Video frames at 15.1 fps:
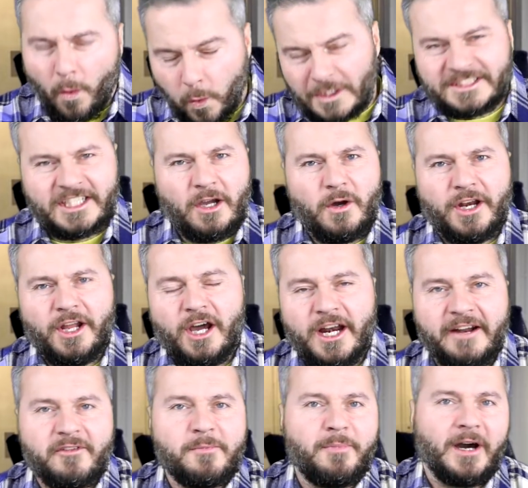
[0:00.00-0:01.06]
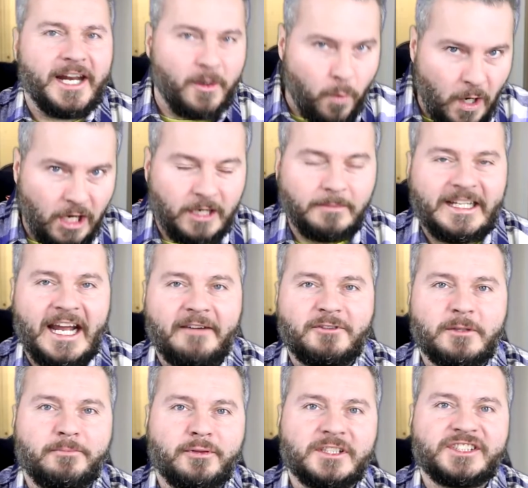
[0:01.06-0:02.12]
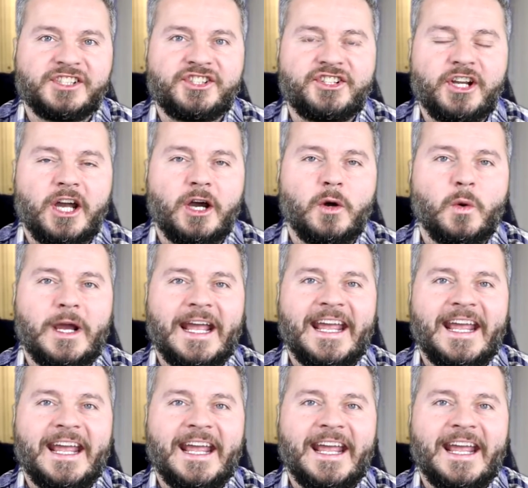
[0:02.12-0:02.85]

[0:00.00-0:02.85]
What's going on, everybody? Welcome to After Prison Show,